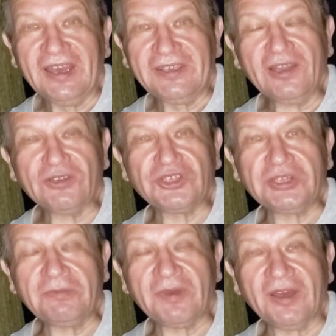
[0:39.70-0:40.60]

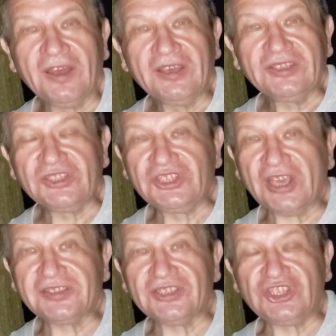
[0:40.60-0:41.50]
Yakushima is
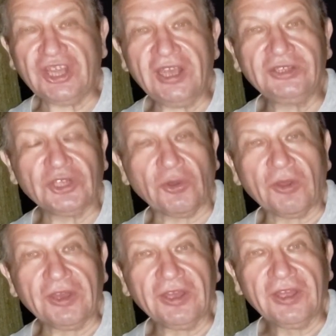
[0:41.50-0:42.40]
just a giant
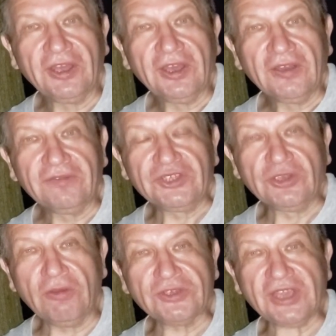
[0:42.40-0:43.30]
rock which
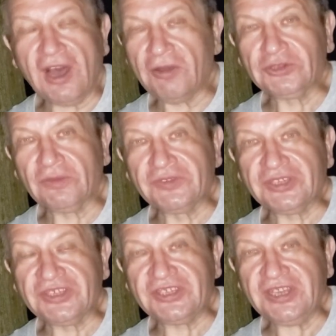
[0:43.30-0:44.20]
goes out of the
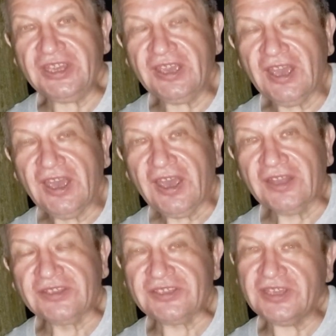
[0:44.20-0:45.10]
sea,
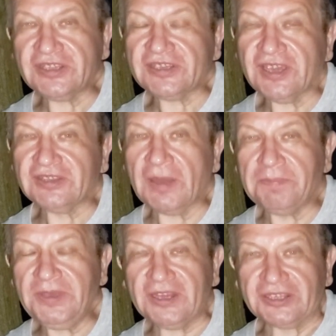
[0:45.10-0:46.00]
and since it
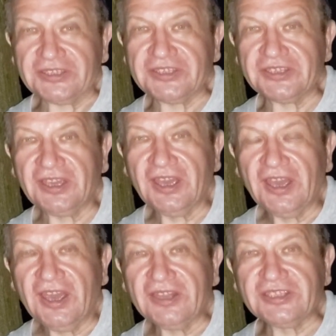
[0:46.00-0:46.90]
appears,
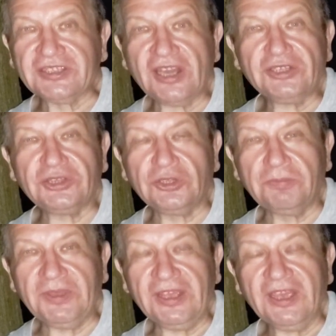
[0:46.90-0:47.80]
it starts to
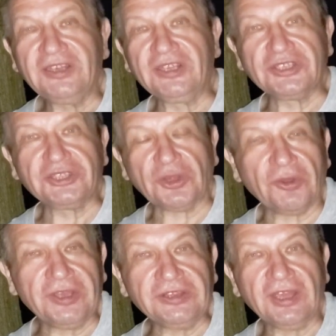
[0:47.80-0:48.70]
be
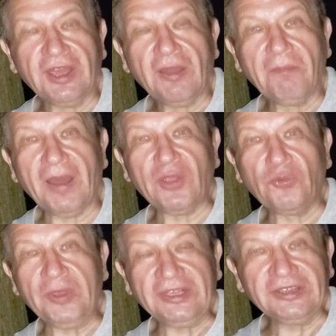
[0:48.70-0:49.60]
destroyed by
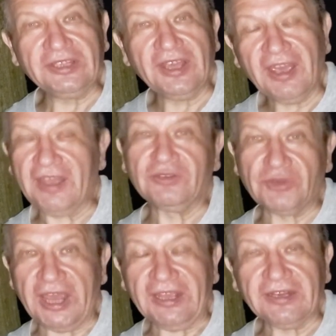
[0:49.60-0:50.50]
wind and
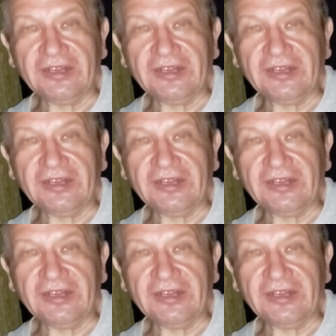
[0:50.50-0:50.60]
rain.